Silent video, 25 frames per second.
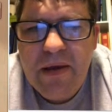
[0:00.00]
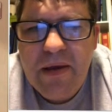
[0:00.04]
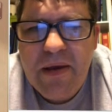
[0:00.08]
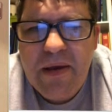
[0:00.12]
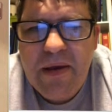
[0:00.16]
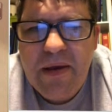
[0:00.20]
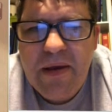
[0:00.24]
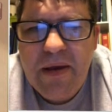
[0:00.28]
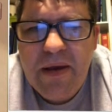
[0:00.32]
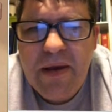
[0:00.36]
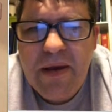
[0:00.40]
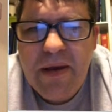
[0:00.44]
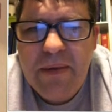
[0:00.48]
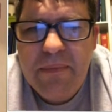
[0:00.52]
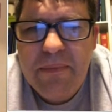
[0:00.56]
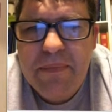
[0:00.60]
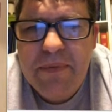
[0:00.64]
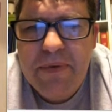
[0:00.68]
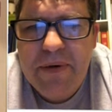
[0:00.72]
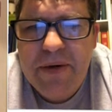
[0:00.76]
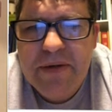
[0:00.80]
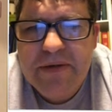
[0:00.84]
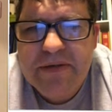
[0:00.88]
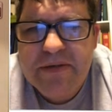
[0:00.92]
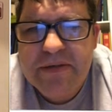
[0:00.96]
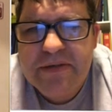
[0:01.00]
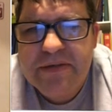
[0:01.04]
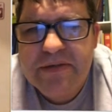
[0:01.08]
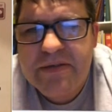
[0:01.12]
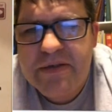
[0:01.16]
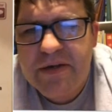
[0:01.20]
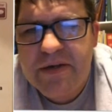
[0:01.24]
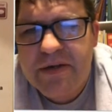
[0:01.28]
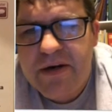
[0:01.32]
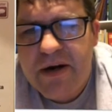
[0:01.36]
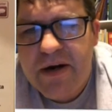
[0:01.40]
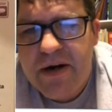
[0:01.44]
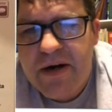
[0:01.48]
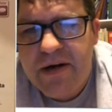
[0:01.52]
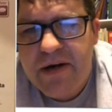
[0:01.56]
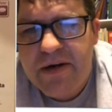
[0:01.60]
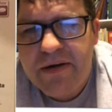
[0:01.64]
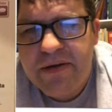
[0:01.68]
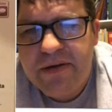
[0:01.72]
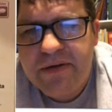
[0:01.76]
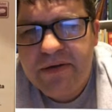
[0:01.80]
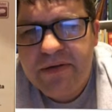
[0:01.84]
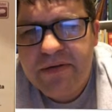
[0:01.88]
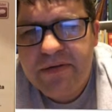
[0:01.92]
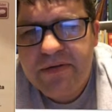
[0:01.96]
hat prices there are.
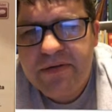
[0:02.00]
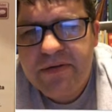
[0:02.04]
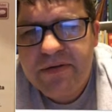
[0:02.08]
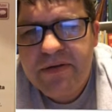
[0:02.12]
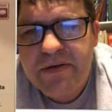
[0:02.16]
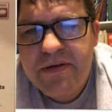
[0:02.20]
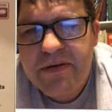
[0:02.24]
There's